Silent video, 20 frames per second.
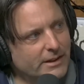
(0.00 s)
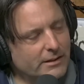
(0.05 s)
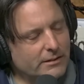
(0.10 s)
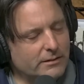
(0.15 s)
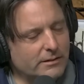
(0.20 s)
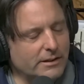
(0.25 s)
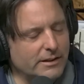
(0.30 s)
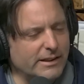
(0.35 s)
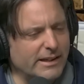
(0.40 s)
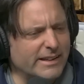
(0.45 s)

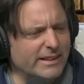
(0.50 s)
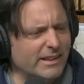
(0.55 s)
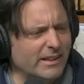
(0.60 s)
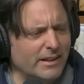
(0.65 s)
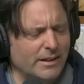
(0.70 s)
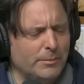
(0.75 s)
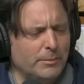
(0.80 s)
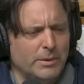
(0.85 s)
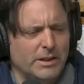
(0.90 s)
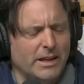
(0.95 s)
They said,
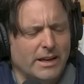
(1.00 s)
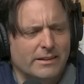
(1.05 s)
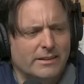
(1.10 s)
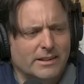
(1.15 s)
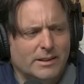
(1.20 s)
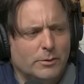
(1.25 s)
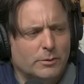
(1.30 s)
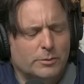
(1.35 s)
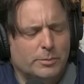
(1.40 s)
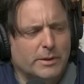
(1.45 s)

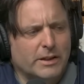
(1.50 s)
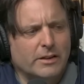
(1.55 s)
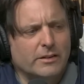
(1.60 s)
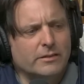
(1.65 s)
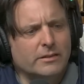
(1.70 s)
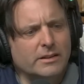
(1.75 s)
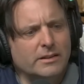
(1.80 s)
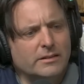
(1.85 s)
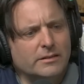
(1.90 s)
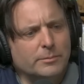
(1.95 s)
I think it was
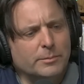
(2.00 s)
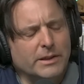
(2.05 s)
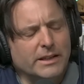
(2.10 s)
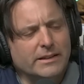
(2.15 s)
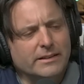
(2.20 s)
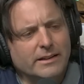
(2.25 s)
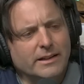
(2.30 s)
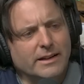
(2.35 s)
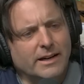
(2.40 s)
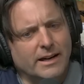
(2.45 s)
because he's
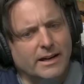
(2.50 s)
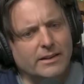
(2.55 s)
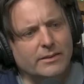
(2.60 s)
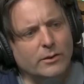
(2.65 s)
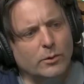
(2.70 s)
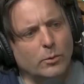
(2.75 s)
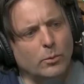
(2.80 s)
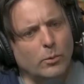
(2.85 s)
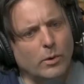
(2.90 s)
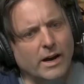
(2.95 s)
been
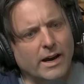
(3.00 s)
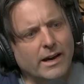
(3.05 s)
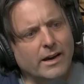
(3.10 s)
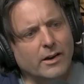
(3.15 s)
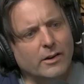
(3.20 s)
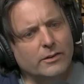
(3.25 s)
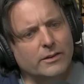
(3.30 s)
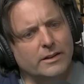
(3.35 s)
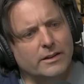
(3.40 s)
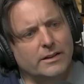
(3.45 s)
on the
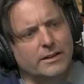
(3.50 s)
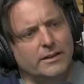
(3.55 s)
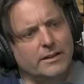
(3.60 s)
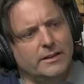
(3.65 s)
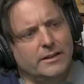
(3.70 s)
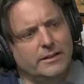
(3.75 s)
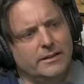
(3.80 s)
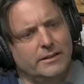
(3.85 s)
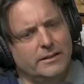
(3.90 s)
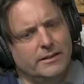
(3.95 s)
Wild
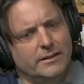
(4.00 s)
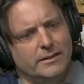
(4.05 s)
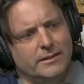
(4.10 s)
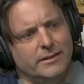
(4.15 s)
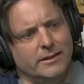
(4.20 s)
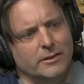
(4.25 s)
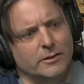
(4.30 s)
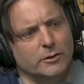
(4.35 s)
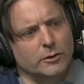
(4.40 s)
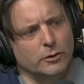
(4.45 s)

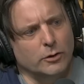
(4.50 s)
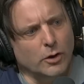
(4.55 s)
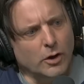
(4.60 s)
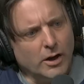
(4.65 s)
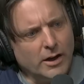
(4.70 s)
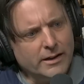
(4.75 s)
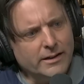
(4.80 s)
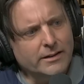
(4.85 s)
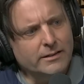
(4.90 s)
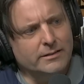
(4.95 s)
the
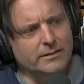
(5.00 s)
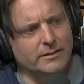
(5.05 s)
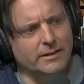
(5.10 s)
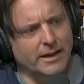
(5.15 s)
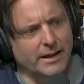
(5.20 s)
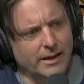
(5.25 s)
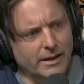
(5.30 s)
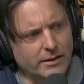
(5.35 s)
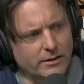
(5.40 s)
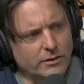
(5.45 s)

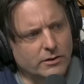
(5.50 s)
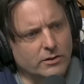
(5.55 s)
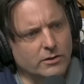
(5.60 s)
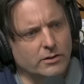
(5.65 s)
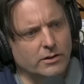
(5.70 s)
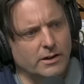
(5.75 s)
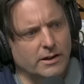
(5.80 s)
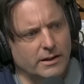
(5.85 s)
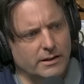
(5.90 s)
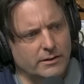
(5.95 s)
longest
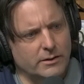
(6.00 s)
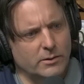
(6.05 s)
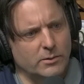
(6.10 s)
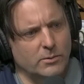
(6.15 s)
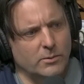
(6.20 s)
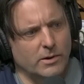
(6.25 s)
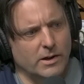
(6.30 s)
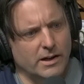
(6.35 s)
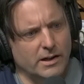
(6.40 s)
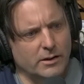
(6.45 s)
tenure on
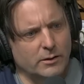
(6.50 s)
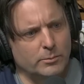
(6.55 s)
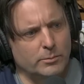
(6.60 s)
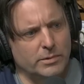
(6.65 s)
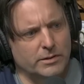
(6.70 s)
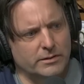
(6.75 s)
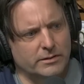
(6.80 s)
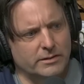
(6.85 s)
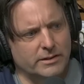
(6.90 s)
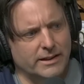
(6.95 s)
the
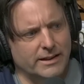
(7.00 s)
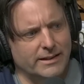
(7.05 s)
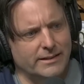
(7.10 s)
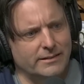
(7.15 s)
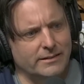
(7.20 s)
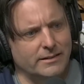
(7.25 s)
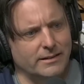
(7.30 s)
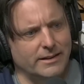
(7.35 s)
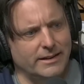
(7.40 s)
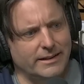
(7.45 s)
Wild
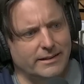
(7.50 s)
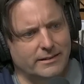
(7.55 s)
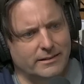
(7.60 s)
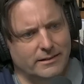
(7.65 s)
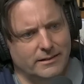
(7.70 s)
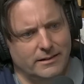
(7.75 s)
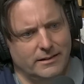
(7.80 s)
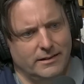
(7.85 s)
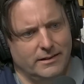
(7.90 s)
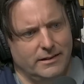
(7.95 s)
besides
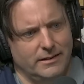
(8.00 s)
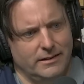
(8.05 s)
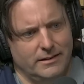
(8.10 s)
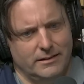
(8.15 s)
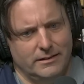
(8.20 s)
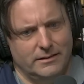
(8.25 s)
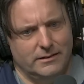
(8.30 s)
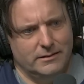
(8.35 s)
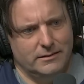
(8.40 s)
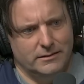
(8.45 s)
like
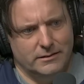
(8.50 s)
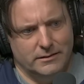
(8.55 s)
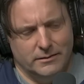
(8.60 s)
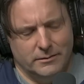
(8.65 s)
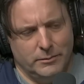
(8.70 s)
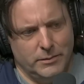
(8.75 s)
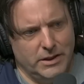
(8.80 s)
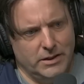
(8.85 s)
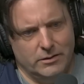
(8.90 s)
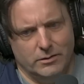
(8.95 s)

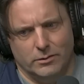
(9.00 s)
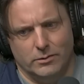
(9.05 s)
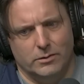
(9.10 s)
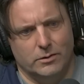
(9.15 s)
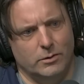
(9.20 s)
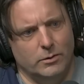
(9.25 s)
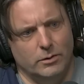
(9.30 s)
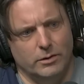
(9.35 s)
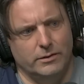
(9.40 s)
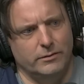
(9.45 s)

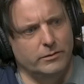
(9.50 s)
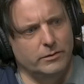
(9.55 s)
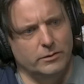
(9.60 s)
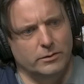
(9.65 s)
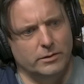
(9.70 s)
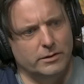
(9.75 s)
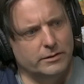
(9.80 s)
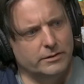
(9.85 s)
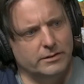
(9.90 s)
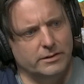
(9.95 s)
Mikko
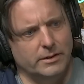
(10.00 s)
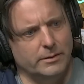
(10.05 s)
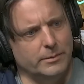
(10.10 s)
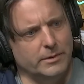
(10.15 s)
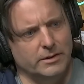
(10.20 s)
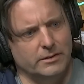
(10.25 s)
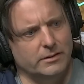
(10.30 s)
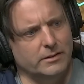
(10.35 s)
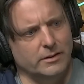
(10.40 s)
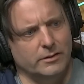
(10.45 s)
Koivu or
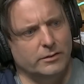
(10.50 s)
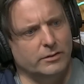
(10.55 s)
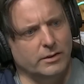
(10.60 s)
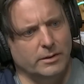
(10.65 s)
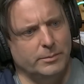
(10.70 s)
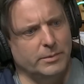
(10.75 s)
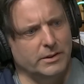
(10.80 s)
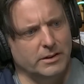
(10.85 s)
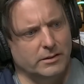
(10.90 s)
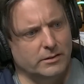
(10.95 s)

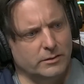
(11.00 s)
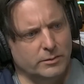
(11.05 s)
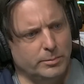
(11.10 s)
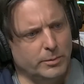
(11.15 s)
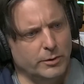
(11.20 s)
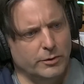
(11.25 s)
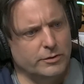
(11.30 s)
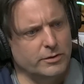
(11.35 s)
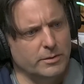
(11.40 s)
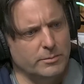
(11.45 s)
something, and
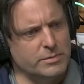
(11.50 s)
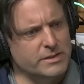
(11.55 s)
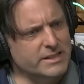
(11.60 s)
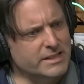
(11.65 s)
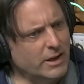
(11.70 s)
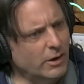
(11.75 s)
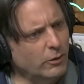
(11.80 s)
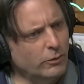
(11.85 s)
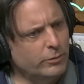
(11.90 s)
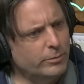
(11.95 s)
Spurgeon
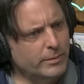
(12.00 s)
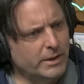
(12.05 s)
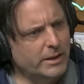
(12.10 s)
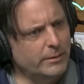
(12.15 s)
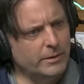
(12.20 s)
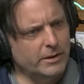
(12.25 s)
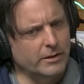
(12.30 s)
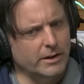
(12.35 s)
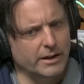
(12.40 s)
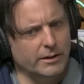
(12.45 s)
himself
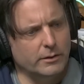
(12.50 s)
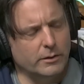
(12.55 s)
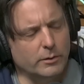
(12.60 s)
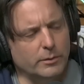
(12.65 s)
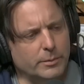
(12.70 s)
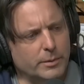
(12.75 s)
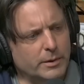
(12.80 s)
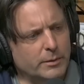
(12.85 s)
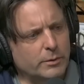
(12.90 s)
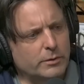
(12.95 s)
maybe, or I don't
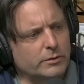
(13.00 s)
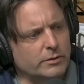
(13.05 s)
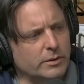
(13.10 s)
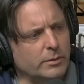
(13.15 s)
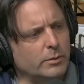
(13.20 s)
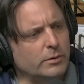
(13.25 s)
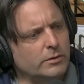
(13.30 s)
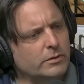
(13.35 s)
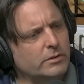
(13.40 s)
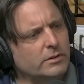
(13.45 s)
know. It
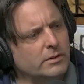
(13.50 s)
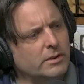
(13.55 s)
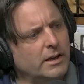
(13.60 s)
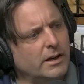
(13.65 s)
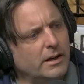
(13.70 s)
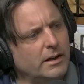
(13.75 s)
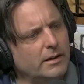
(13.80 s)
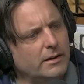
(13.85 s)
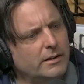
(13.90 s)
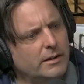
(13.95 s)
was
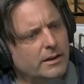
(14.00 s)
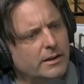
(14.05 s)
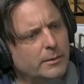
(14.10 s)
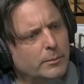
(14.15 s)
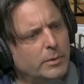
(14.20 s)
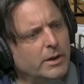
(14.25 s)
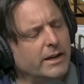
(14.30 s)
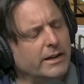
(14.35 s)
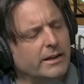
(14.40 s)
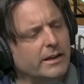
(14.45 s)

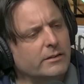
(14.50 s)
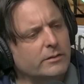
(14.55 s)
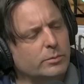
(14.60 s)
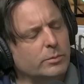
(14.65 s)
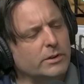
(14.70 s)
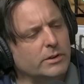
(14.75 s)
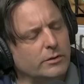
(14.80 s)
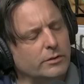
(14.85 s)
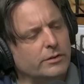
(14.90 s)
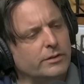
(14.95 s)
but I
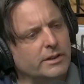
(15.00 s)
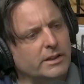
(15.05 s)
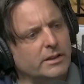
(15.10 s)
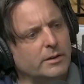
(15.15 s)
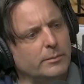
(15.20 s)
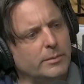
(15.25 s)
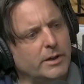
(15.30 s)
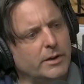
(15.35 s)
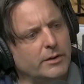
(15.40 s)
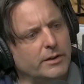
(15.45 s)
guess when you
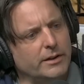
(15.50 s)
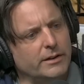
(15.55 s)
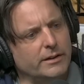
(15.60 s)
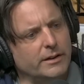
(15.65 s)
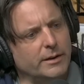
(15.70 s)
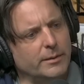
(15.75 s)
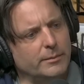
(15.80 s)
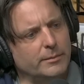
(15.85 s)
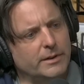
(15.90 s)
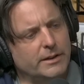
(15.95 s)
think about
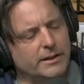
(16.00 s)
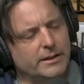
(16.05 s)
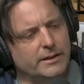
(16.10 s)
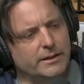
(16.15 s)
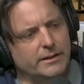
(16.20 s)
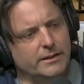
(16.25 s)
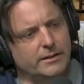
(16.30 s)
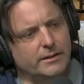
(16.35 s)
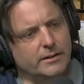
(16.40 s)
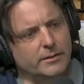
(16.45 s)
it,
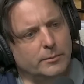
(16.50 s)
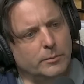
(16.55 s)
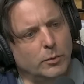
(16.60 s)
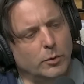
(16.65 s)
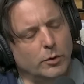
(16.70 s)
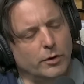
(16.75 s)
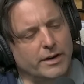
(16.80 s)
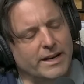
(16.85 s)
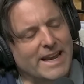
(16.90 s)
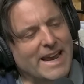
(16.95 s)

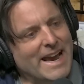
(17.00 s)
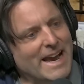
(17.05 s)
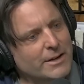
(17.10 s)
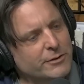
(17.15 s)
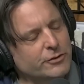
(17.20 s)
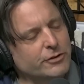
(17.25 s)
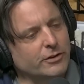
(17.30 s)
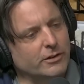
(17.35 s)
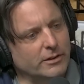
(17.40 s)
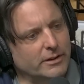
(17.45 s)
more
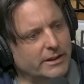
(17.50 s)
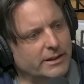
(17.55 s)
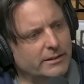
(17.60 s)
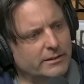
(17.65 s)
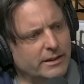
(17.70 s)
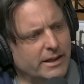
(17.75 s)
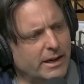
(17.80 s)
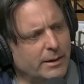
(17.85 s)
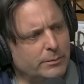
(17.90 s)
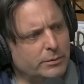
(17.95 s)

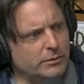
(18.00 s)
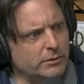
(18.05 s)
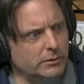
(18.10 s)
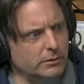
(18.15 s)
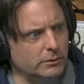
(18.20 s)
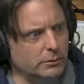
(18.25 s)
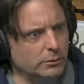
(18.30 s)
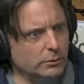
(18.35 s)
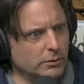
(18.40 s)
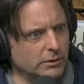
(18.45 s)
nationally,
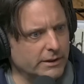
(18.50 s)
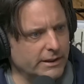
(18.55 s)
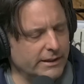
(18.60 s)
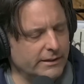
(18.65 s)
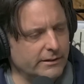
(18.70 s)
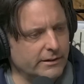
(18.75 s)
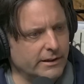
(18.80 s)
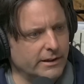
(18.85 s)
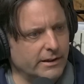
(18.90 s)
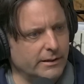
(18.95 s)

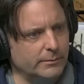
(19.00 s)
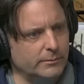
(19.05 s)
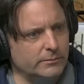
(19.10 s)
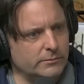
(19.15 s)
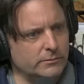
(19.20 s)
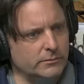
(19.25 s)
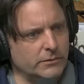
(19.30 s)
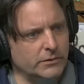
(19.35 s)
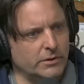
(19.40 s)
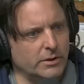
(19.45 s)
absolutely.
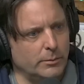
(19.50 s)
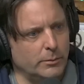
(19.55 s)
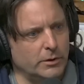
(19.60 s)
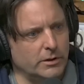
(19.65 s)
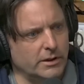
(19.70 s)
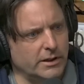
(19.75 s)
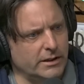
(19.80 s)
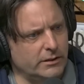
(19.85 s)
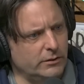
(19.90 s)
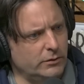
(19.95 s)

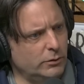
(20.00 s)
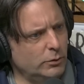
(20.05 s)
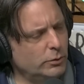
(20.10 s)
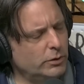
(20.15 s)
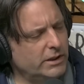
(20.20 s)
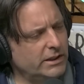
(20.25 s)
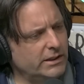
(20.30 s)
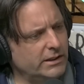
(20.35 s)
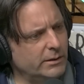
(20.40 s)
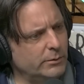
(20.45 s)
Someone like
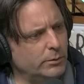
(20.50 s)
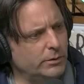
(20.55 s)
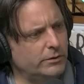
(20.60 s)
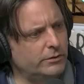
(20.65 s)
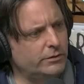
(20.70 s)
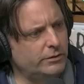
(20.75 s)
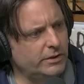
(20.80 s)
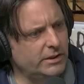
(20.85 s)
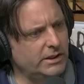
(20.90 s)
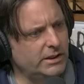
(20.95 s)
Zuki, it
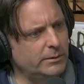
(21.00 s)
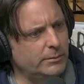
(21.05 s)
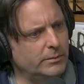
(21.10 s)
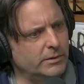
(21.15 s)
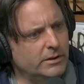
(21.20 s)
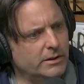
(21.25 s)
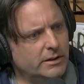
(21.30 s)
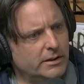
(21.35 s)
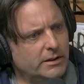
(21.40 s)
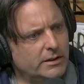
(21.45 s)
would
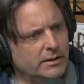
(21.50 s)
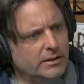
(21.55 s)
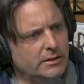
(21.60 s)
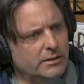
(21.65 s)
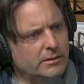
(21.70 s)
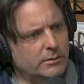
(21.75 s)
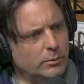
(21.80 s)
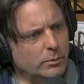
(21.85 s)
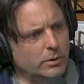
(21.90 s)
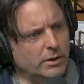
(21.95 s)
seem,
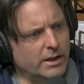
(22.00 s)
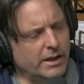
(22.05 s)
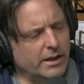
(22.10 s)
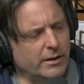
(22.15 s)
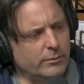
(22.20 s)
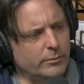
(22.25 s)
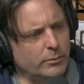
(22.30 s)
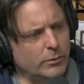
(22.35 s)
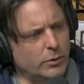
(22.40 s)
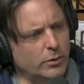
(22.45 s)
would
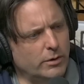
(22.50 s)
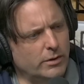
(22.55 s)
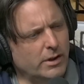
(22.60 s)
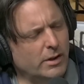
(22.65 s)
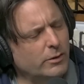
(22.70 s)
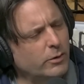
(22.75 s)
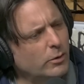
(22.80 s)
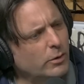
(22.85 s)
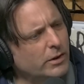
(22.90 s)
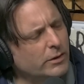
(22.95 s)
have
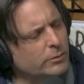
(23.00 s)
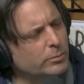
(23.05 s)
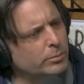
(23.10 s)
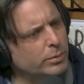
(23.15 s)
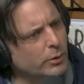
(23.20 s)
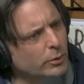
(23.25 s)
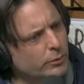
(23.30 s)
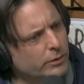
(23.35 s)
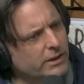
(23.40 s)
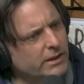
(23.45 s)
more. Although,
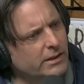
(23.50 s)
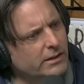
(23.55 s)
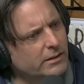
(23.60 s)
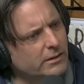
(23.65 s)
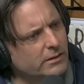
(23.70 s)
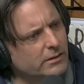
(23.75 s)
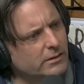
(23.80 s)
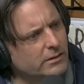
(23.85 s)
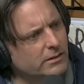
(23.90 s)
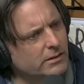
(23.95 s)
is
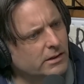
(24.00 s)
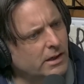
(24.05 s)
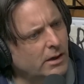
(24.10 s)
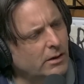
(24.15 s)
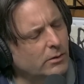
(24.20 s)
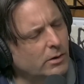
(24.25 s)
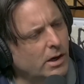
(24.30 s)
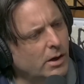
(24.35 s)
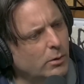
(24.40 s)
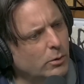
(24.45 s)
Brodin,
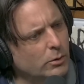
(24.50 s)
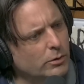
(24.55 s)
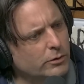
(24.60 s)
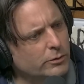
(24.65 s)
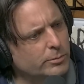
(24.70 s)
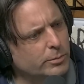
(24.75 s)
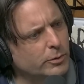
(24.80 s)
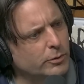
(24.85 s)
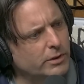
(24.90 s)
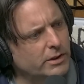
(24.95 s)
how
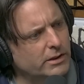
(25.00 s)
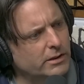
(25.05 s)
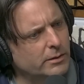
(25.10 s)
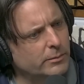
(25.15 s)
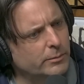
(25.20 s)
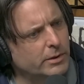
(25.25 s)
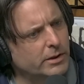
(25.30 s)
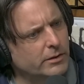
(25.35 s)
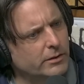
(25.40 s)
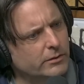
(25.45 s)
old is
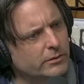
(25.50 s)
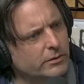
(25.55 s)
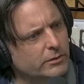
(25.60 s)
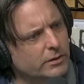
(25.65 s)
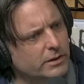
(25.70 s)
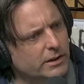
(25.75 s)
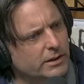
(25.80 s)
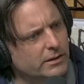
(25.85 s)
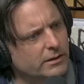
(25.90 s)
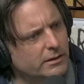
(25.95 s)
Brodin compared to
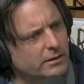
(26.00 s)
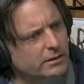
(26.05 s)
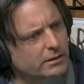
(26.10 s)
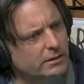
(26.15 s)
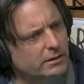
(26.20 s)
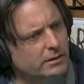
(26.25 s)
Zuki?